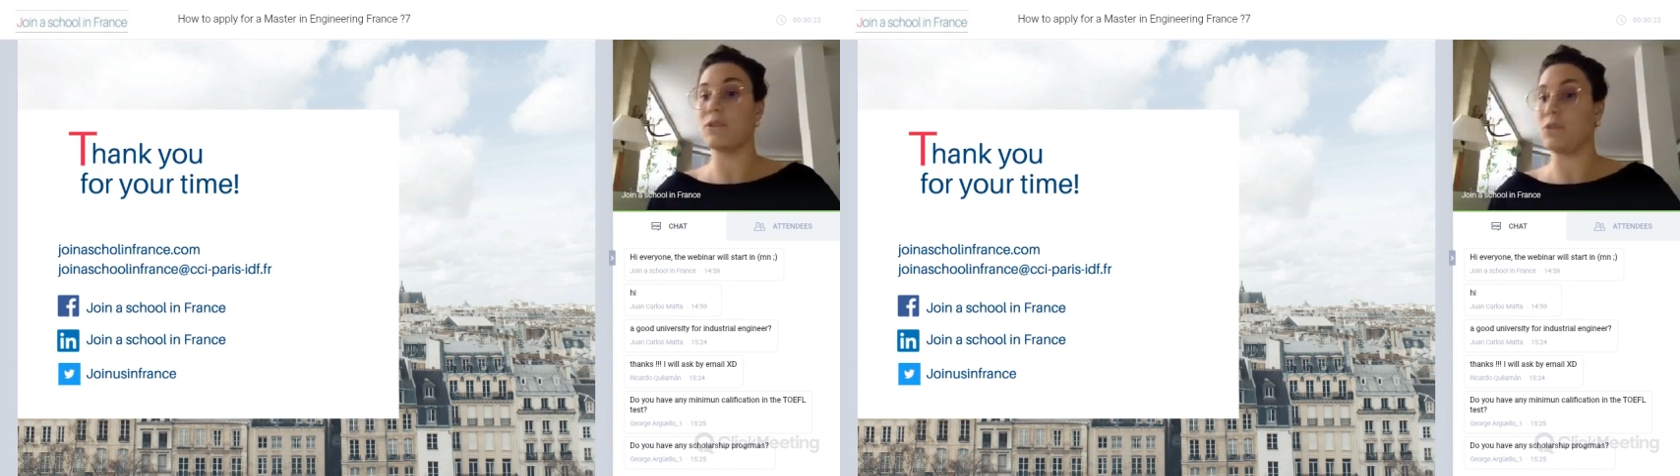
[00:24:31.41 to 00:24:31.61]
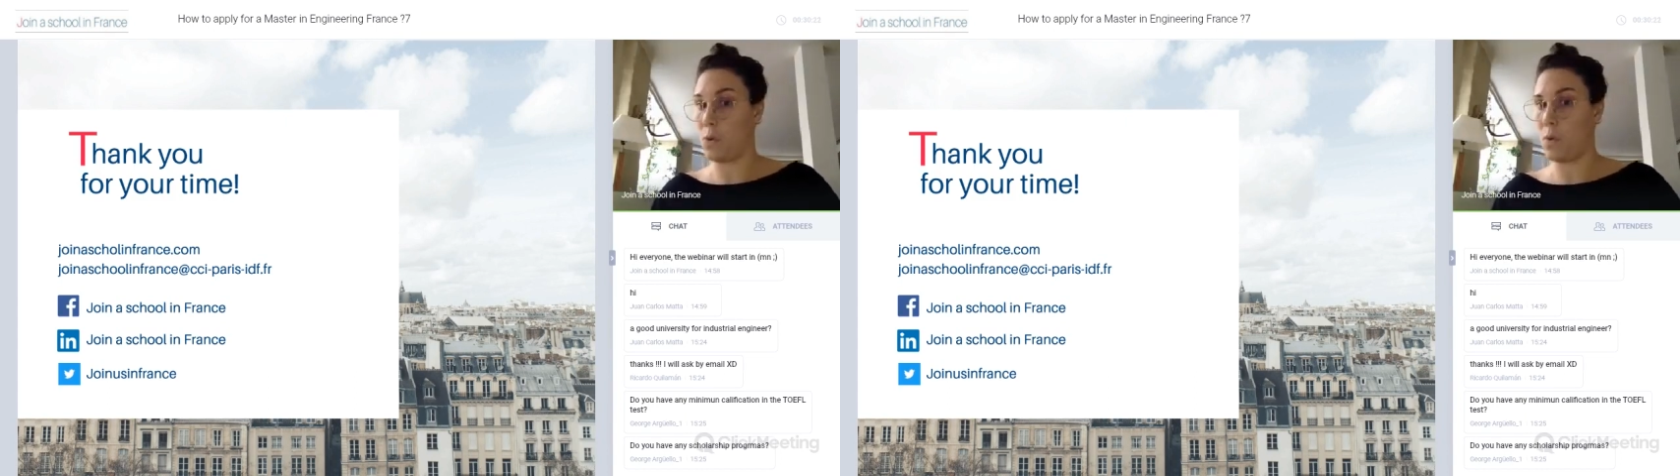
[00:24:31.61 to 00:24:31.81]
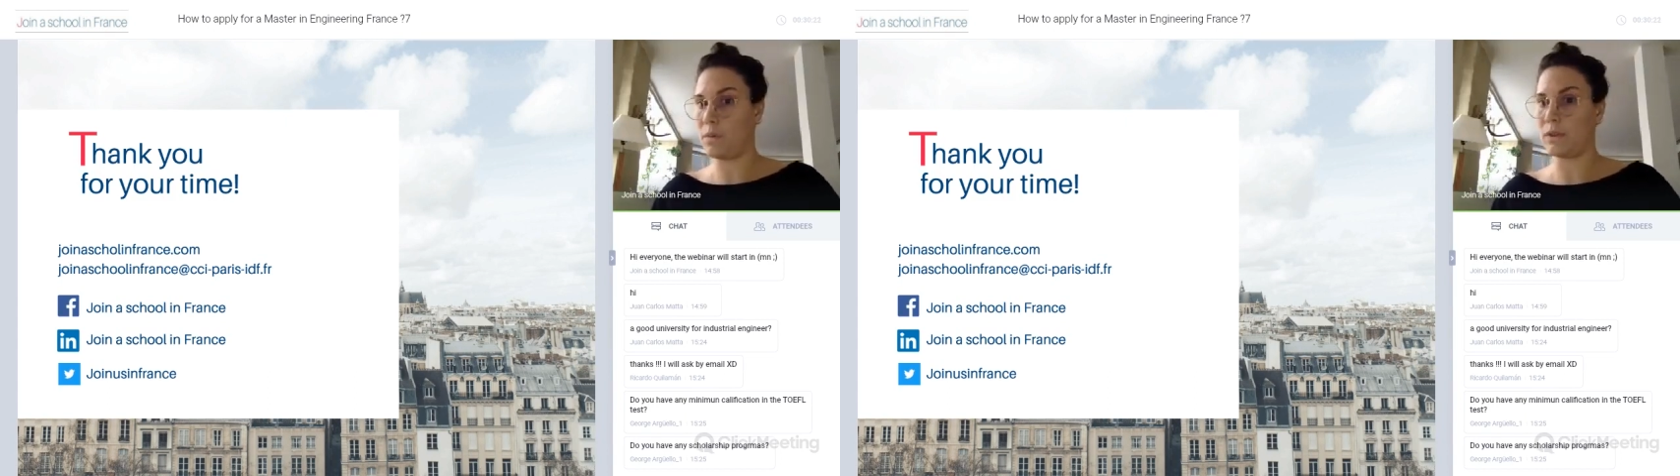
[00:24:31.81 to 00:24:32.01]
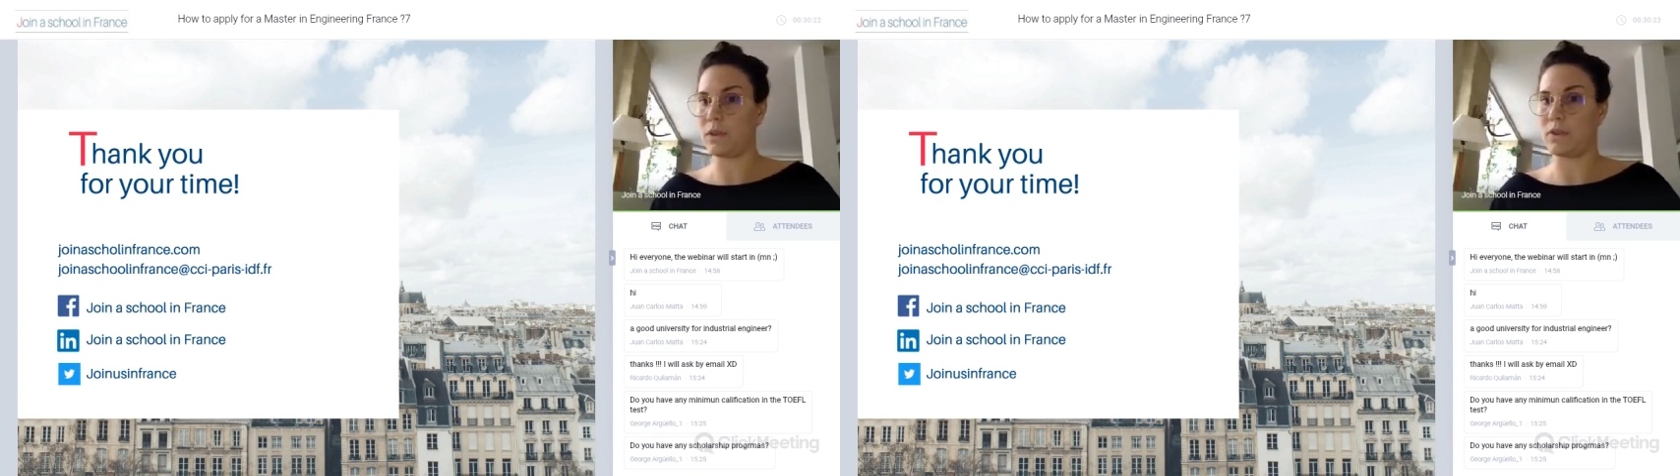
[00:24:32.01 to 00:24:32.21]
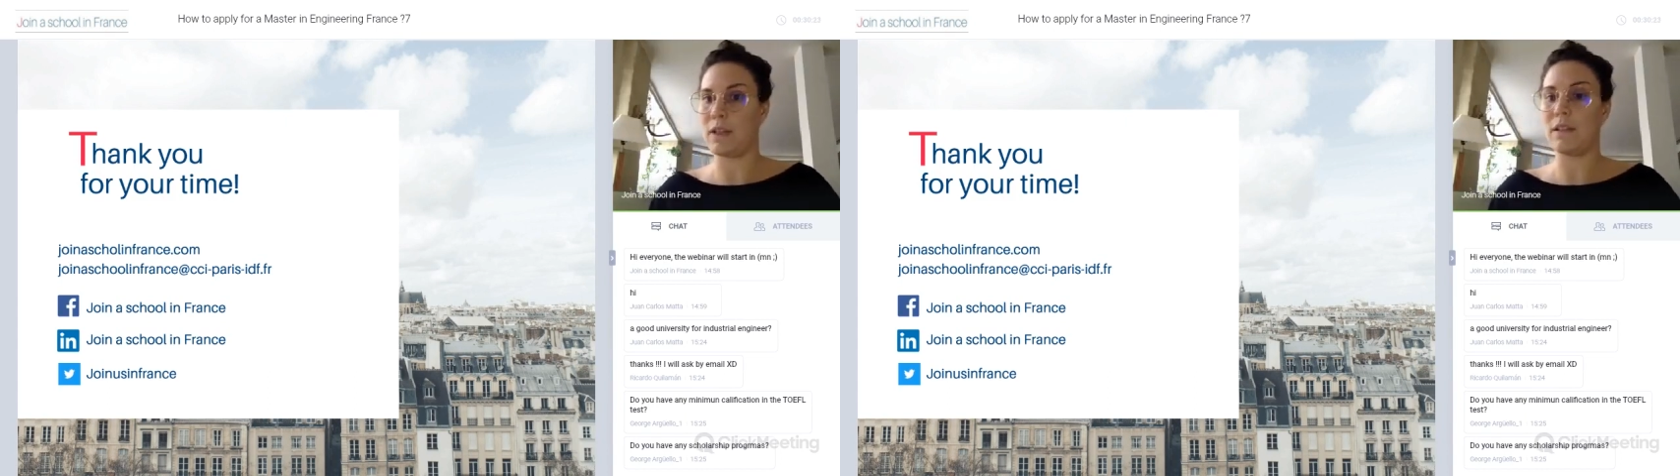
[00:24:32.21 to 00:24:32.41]
No.
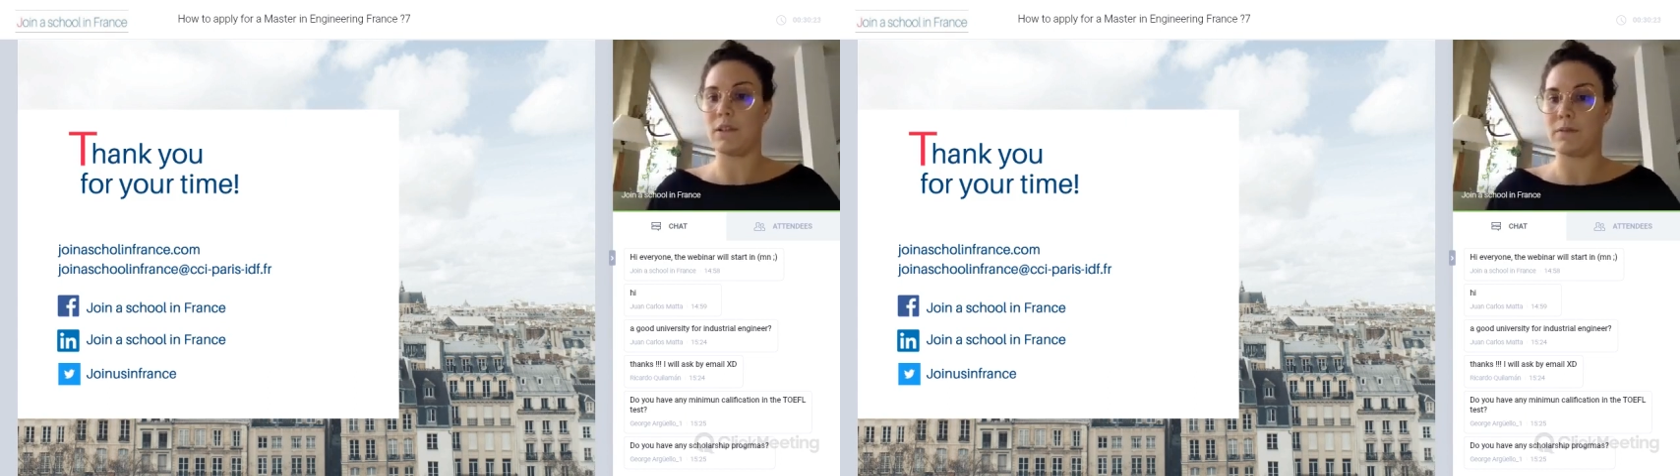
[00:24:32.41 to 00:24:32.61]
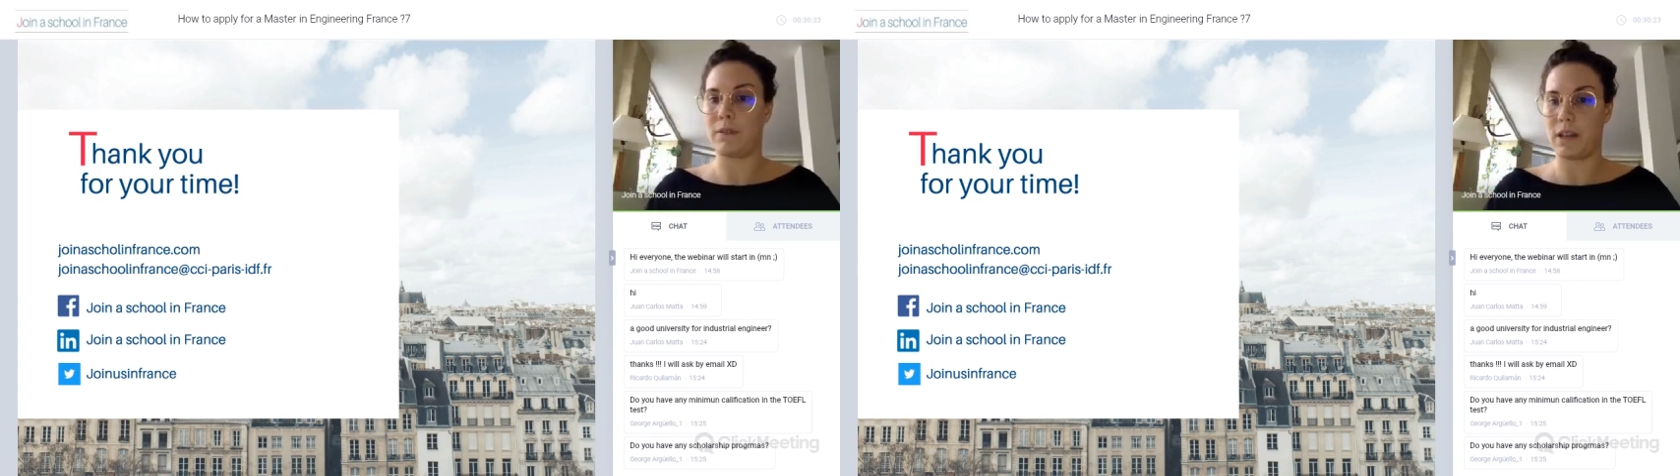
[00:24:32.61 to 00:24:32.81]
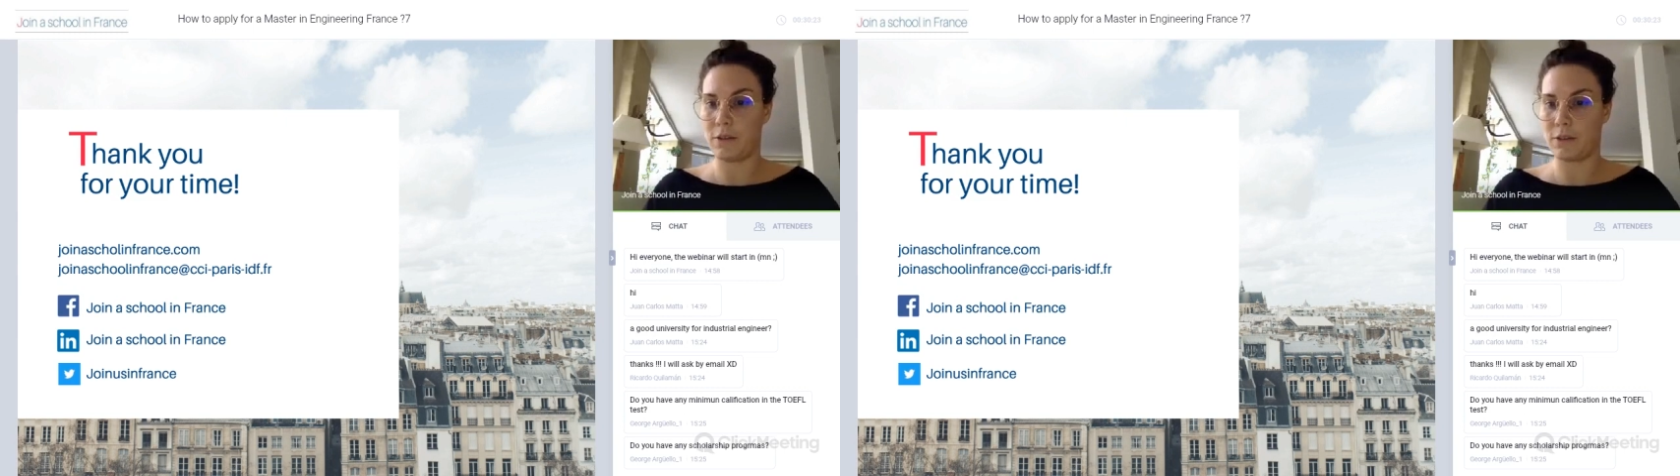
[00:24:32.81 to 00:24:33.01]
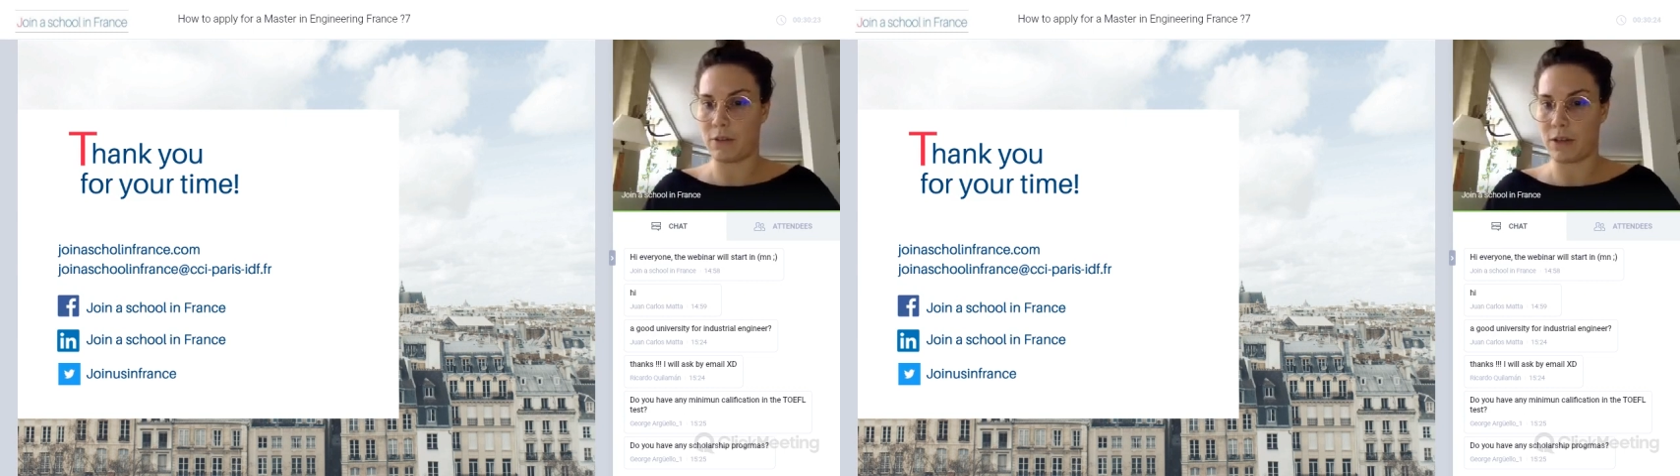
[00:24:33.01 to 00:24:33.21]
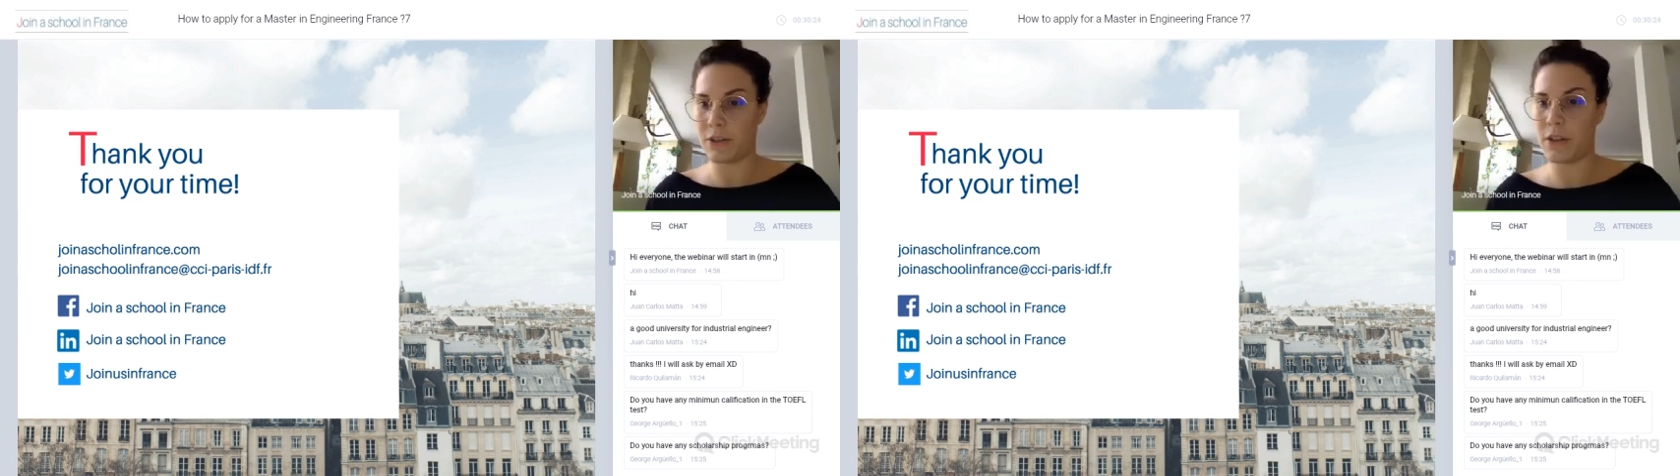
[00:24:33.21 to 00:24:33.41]
So that's a really good
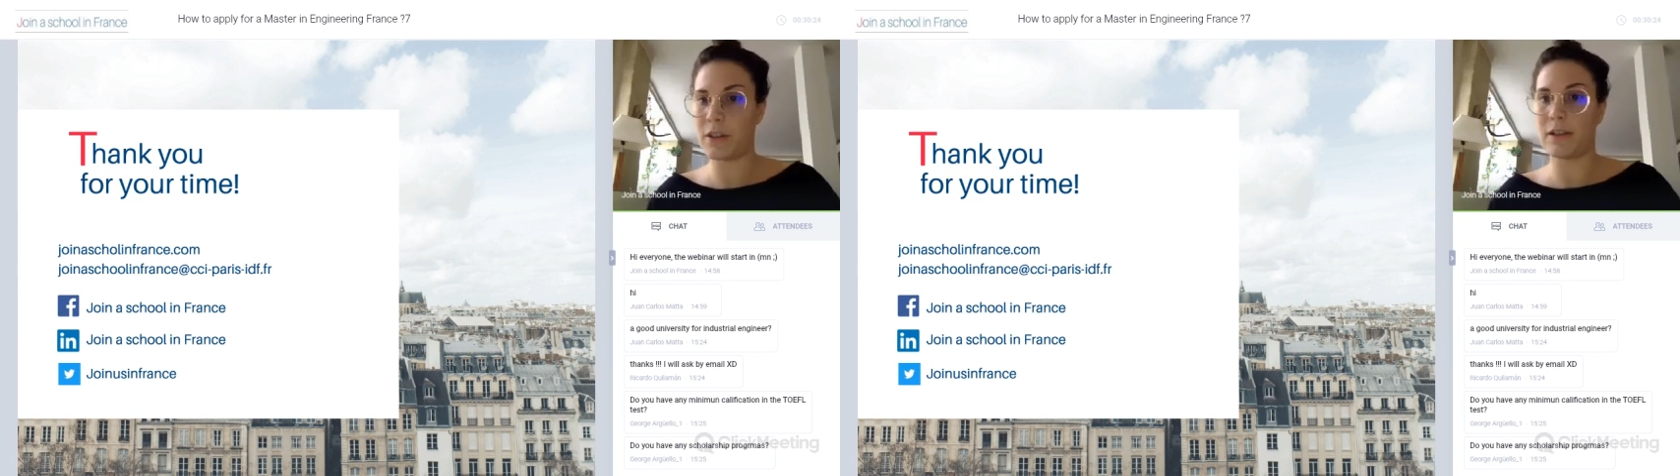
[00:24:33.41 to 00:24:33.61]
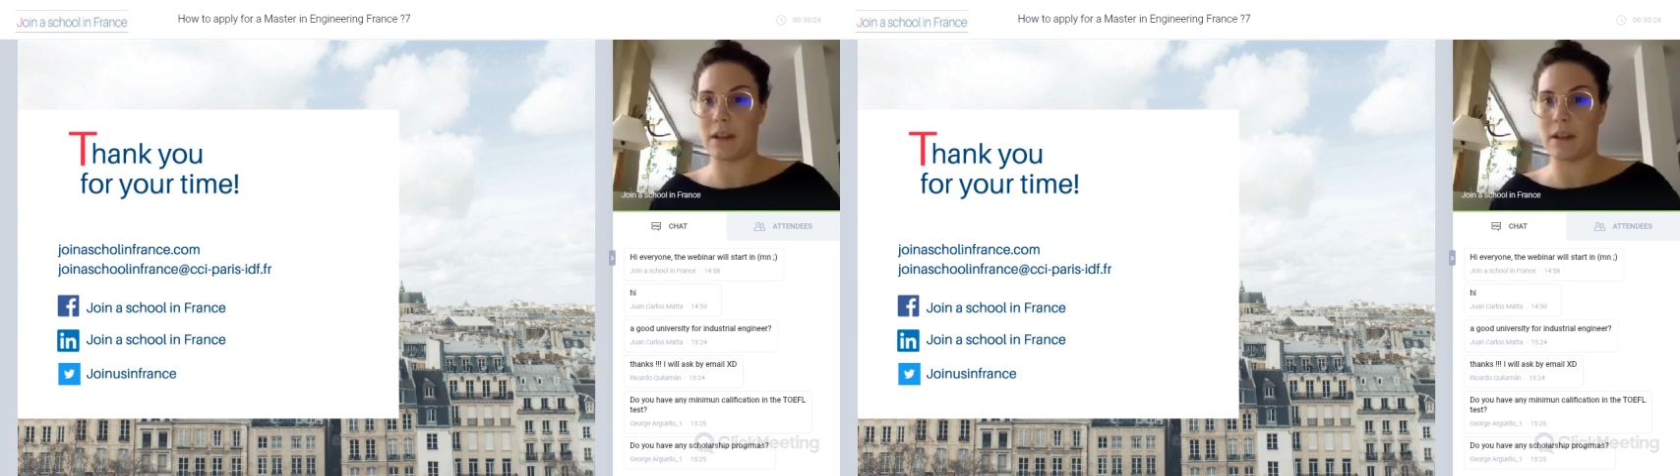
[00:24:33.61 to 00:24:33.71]
question.